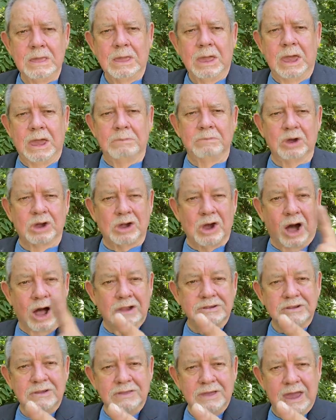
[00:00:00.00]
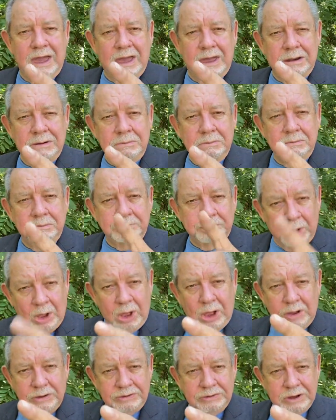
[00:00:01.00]
And because of that,
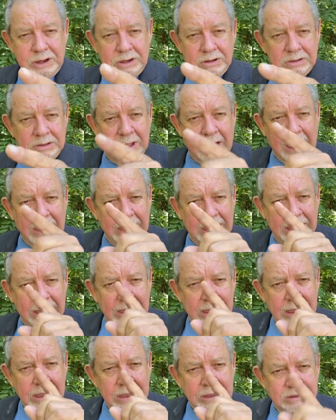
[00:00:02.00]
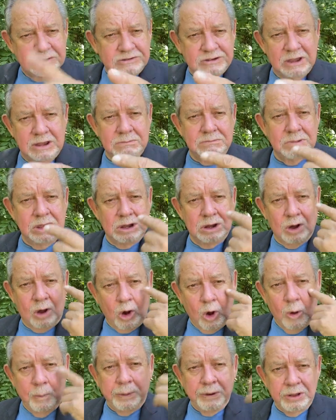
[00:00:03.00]
Paul said, He sent me to
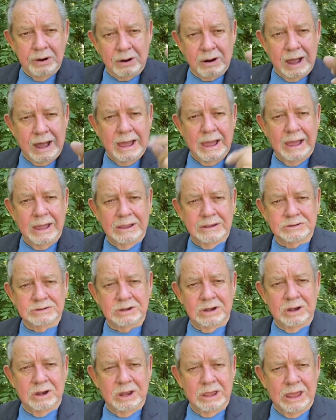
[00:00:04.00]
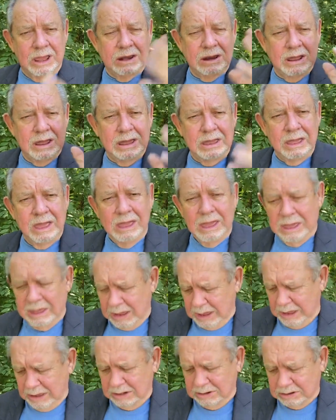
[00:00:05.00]
open their eyes and, and,
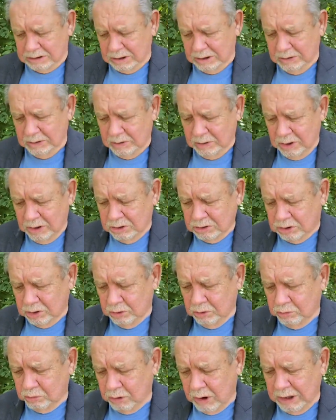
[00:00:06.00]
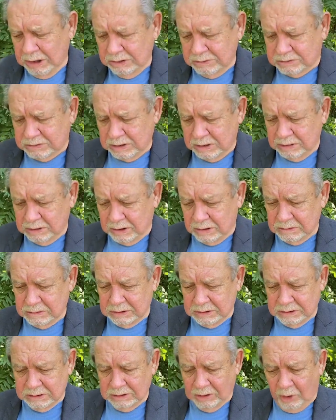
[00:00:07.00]
and to, to raise, the,
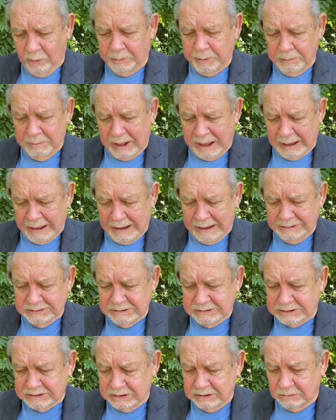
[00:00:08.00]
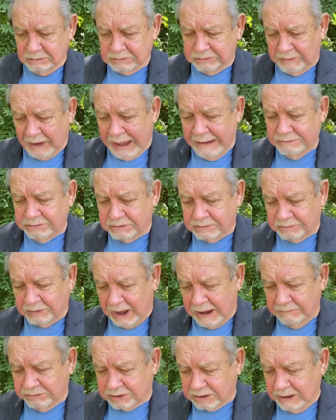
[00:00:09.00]
open my eyes. He said there was five,
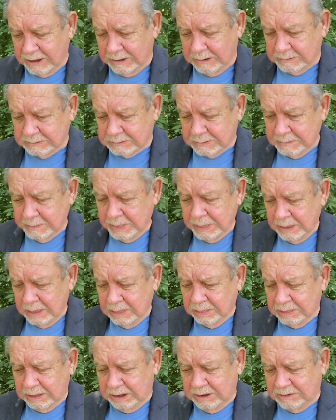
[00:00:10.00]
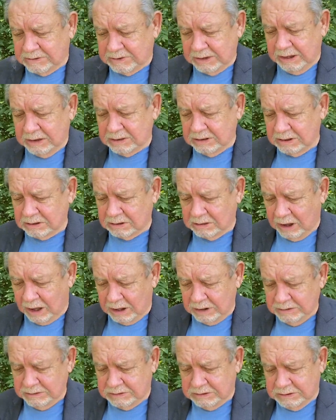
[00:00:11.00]
five things that he said that
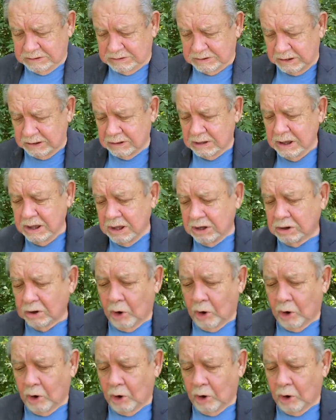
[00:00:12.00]
God had said to